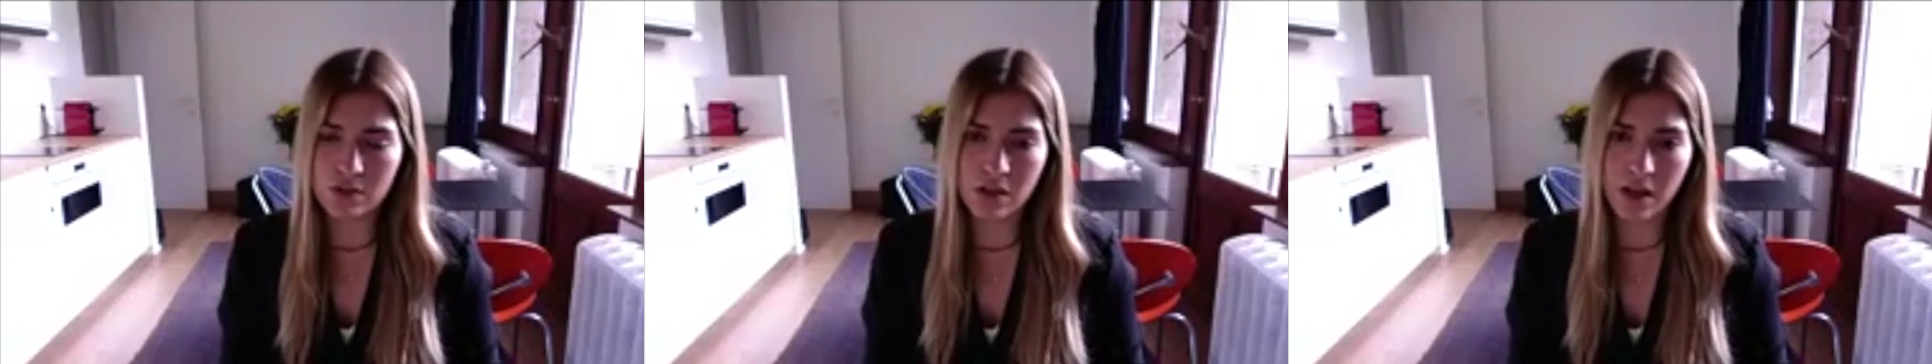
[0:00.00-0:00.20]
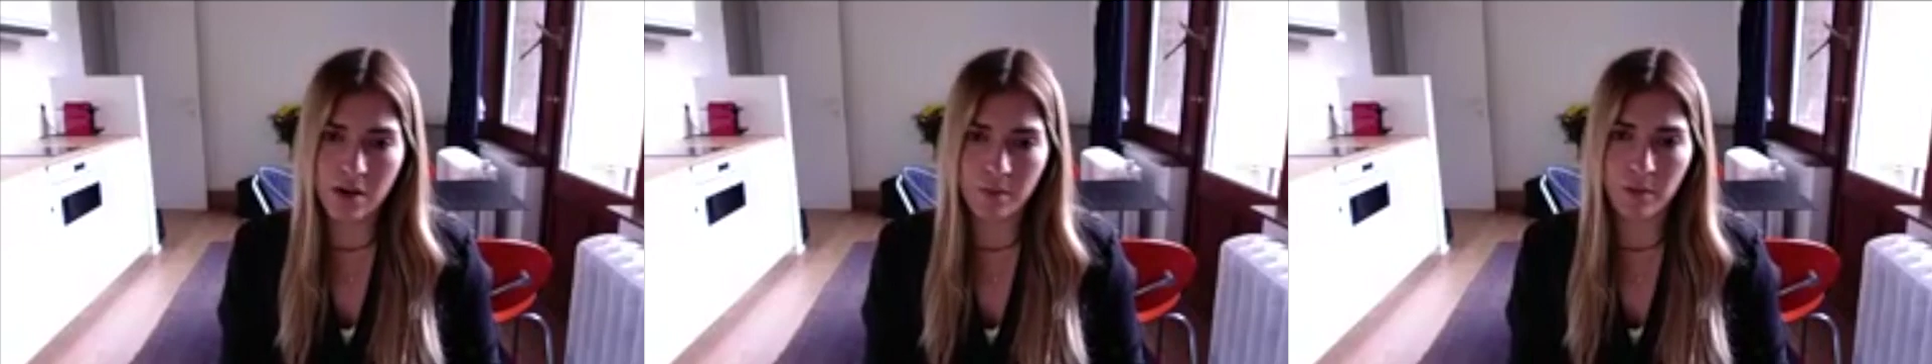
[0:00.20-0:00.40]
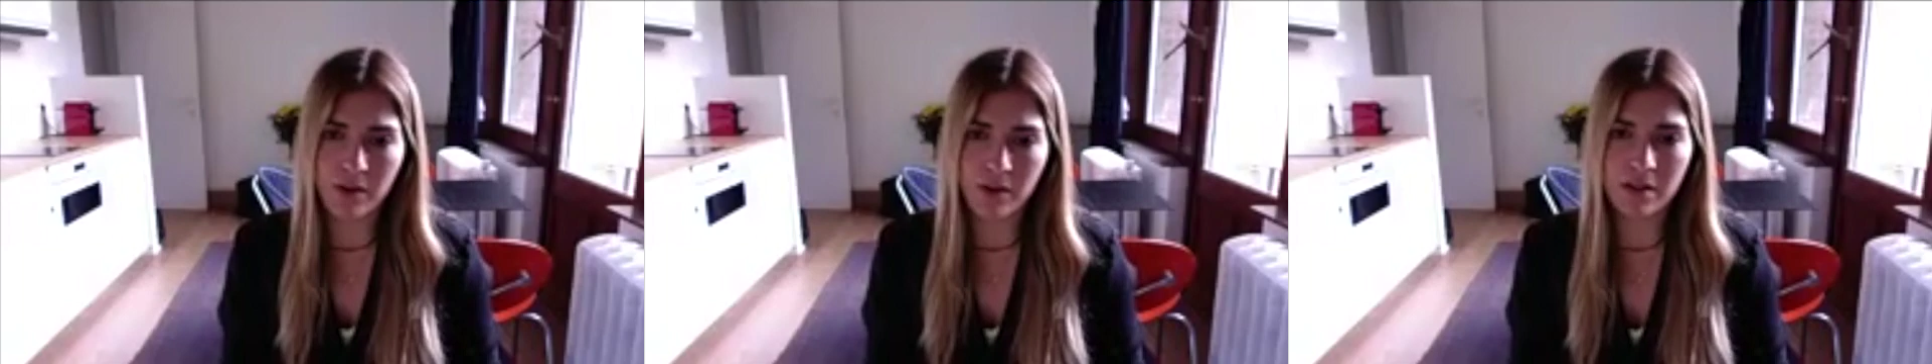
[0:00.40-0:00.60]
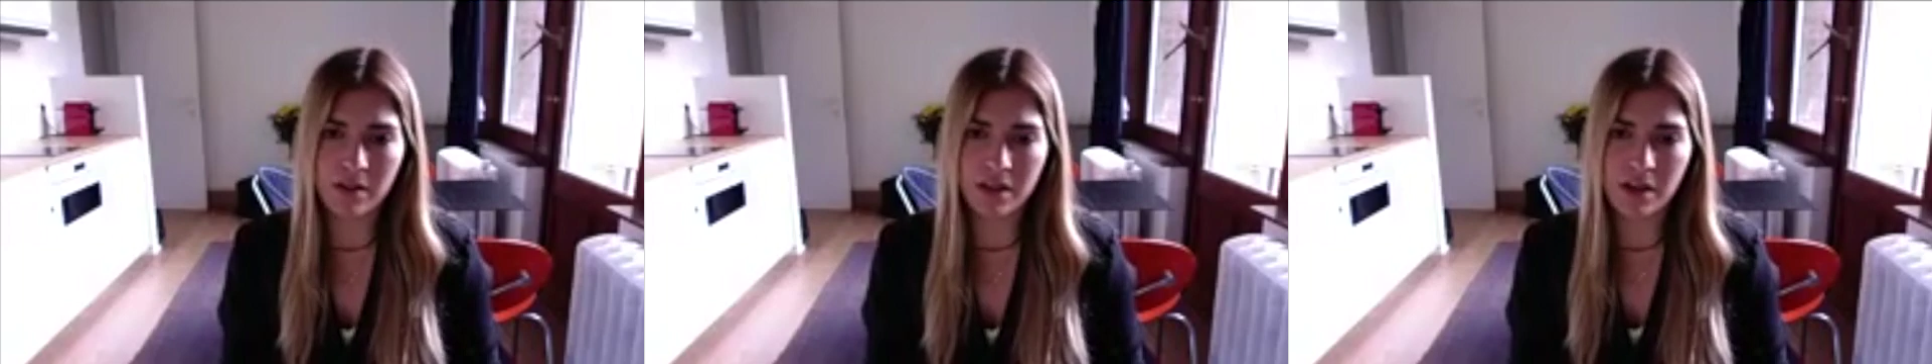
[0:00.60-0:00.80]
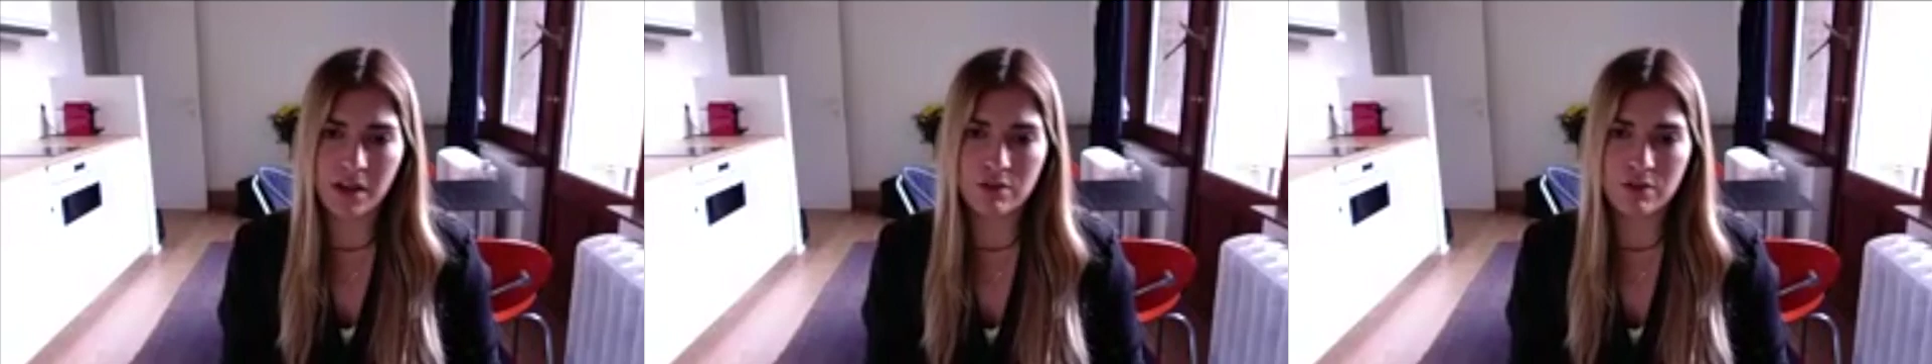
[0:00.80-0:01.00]

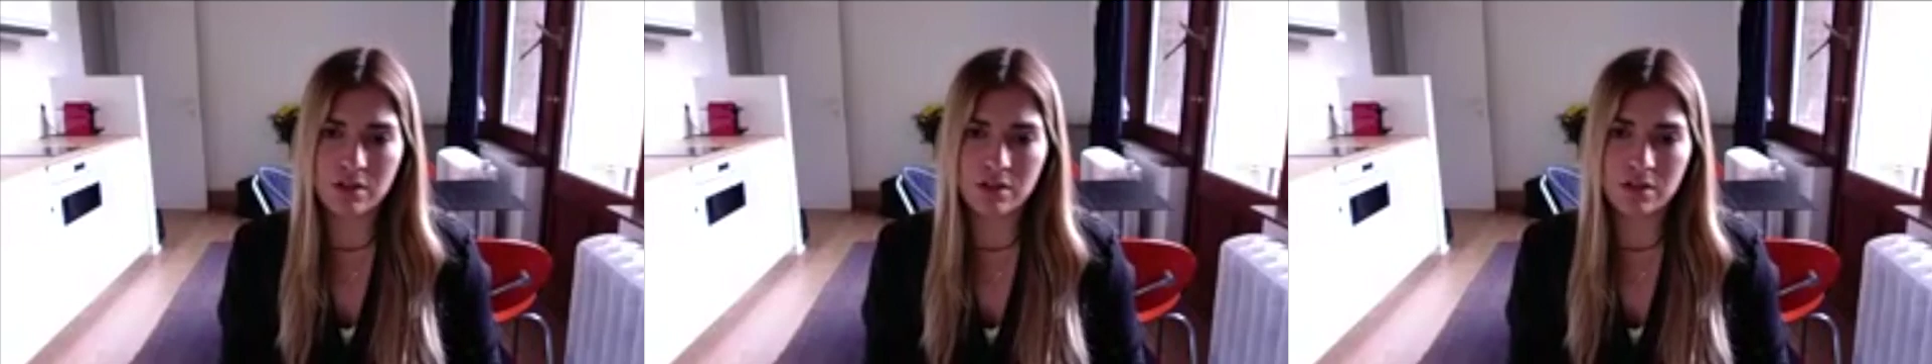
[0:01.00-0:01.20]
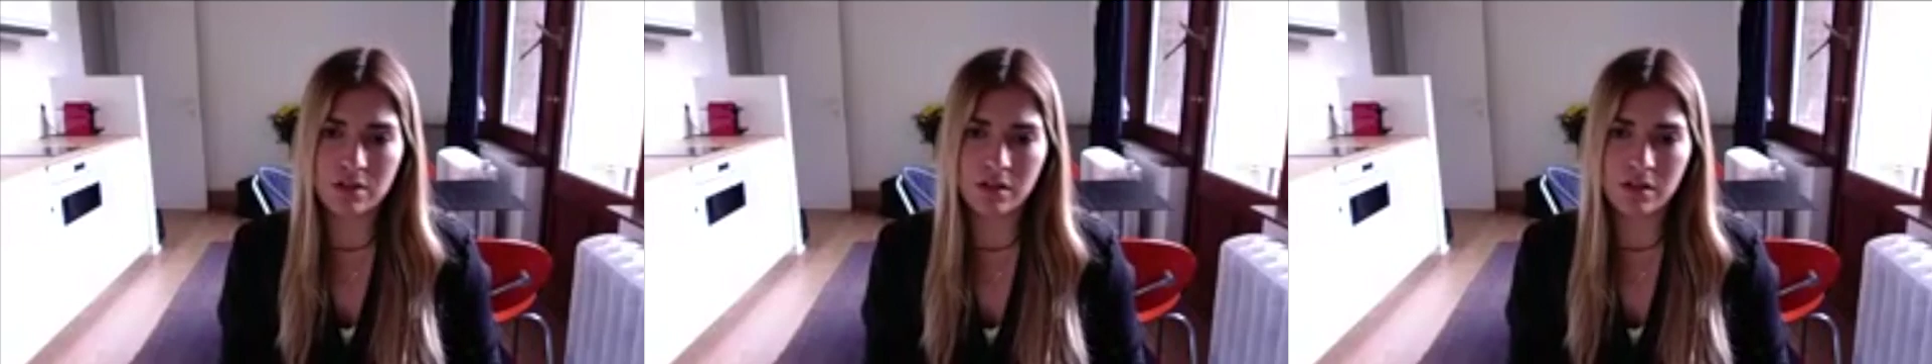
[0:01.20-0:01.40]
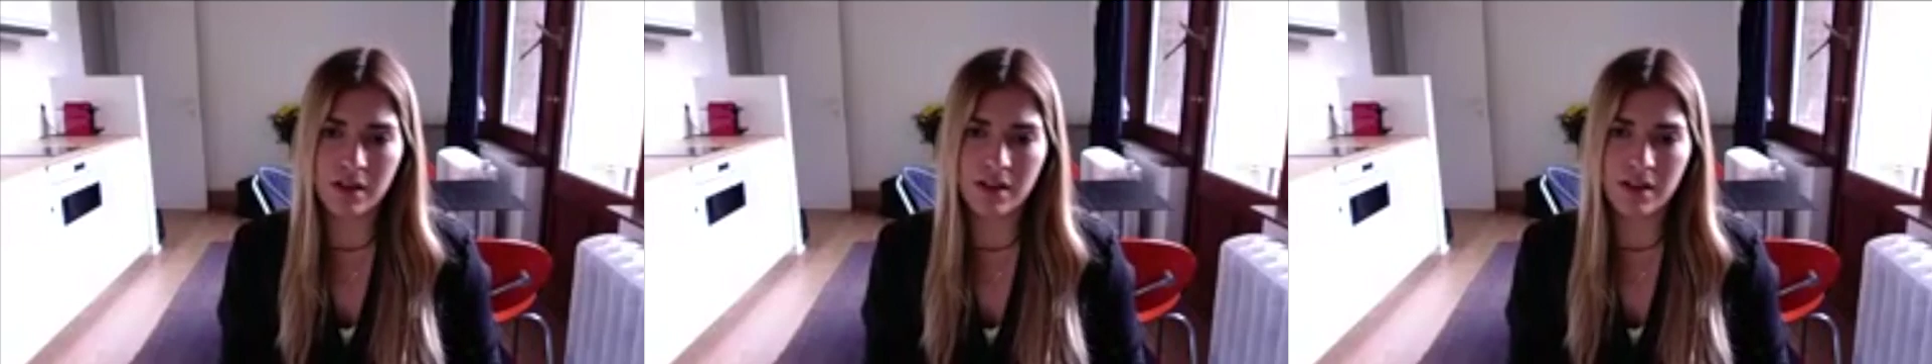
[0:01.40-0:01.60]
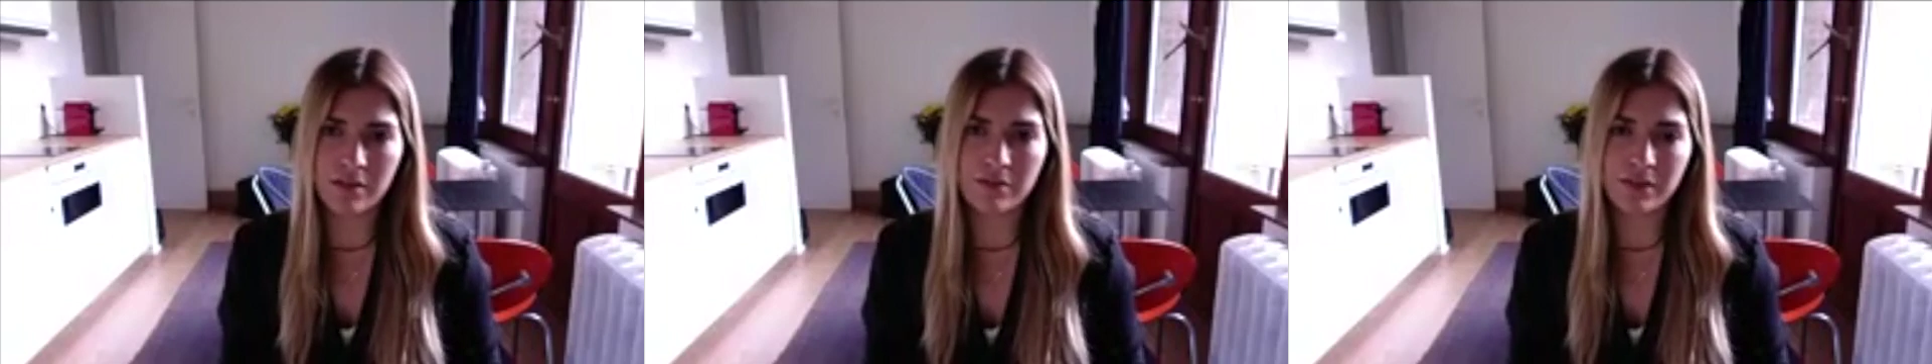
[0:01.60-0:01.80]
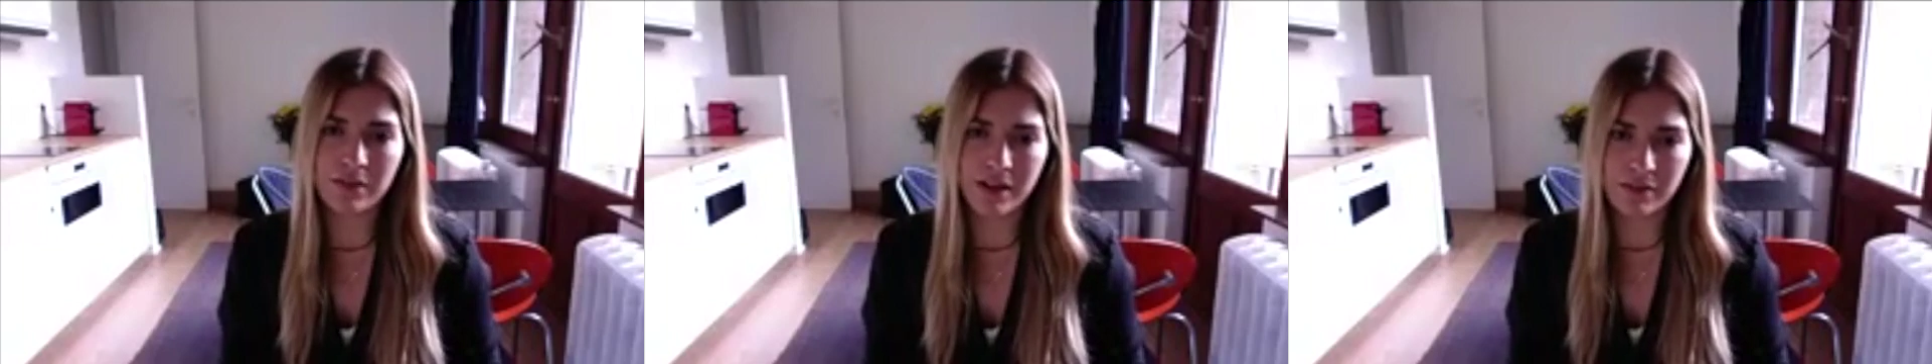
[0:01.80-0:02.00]

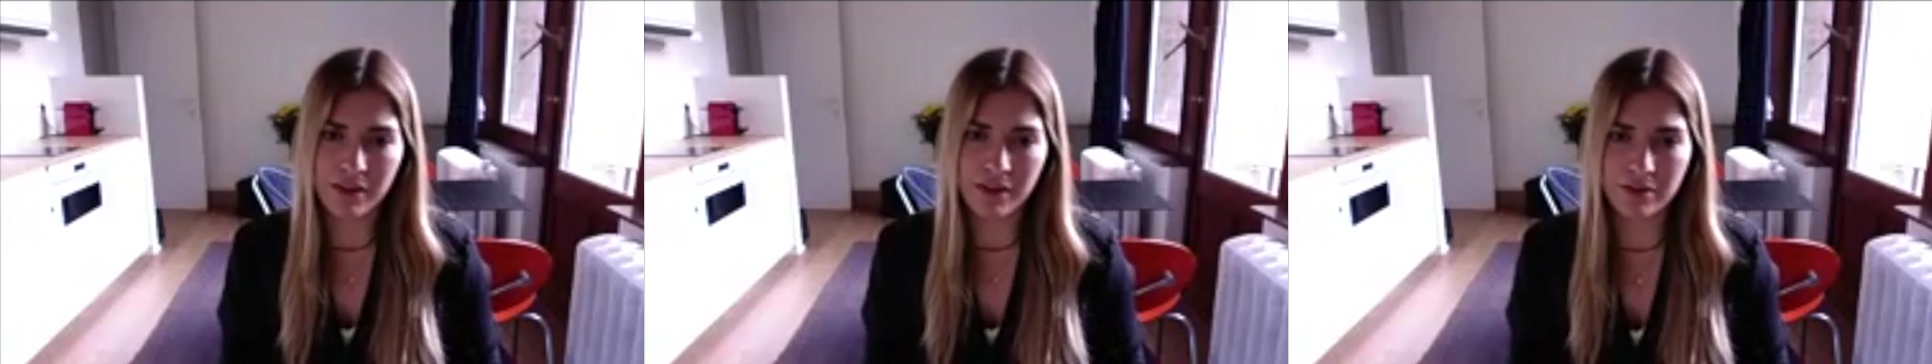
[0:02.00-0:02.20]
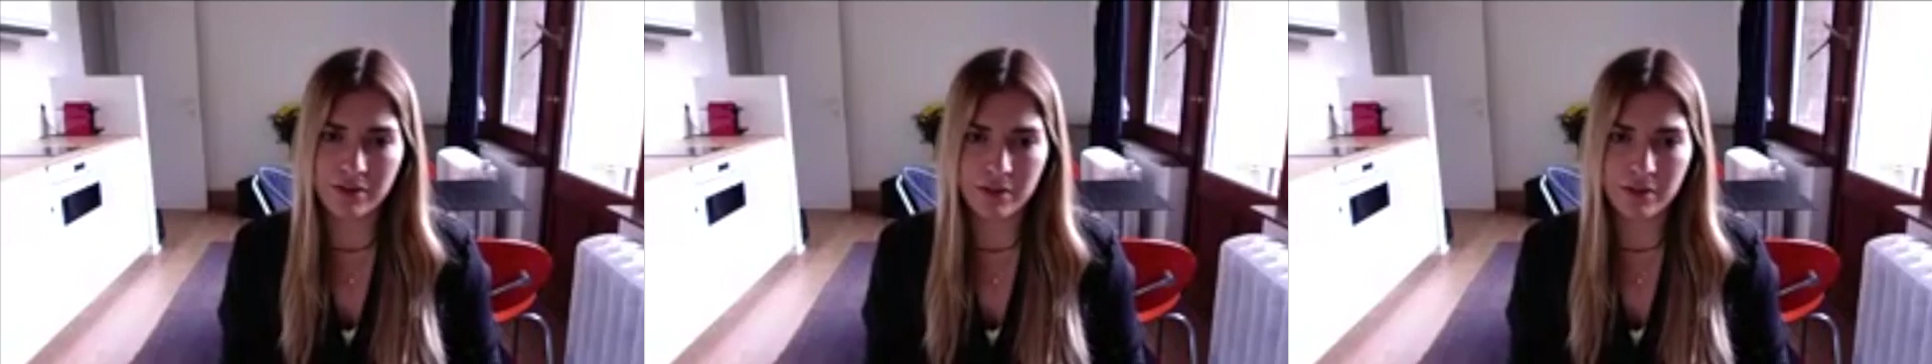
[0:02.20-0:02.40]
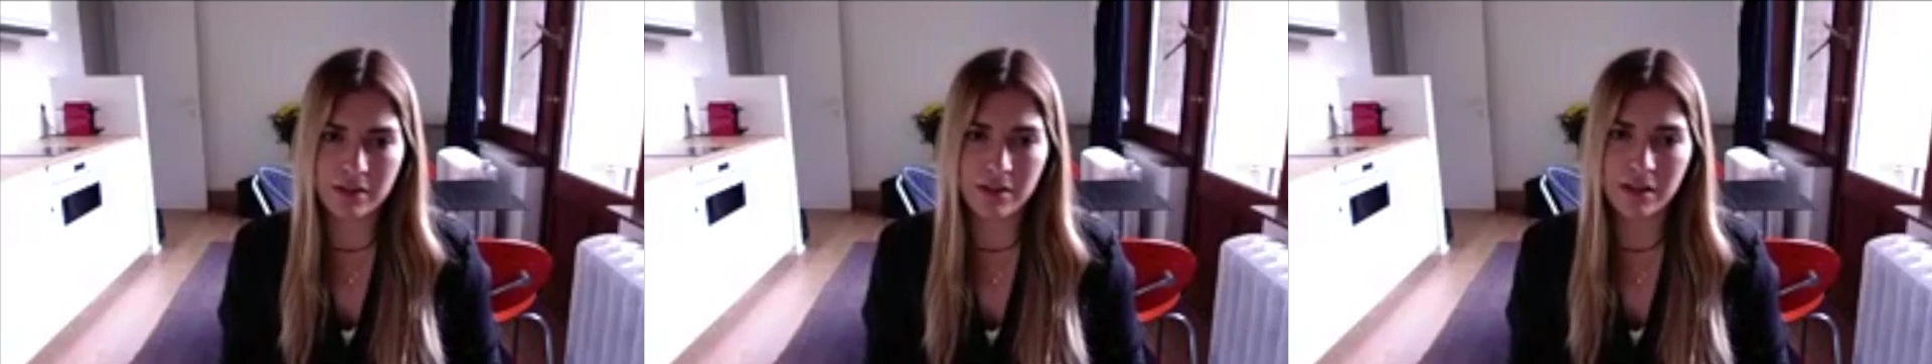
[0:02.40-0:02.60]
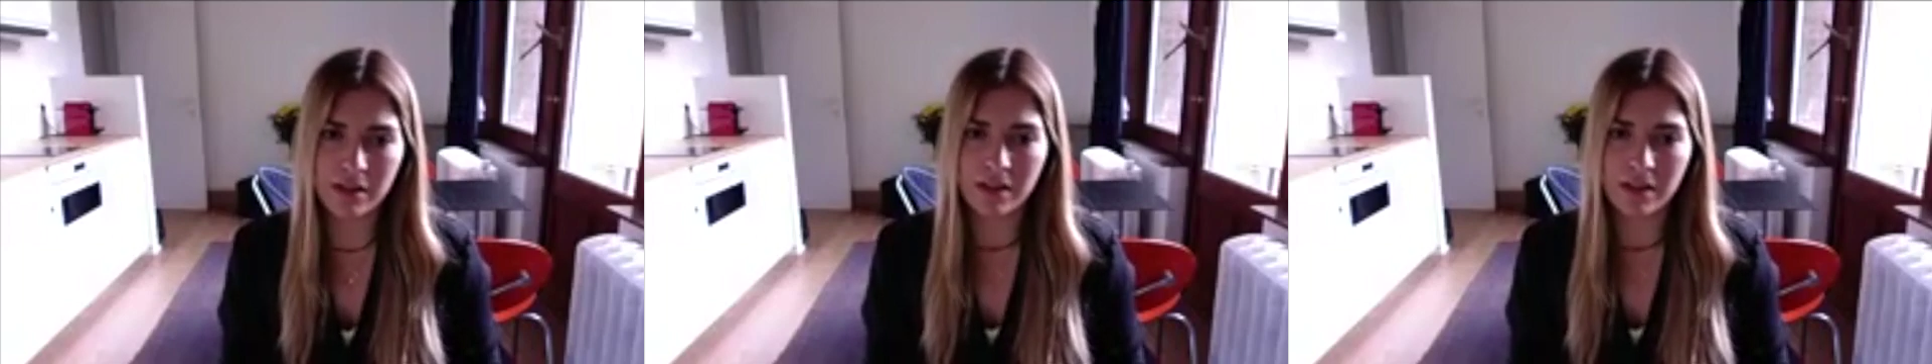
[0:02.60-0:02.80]
1,500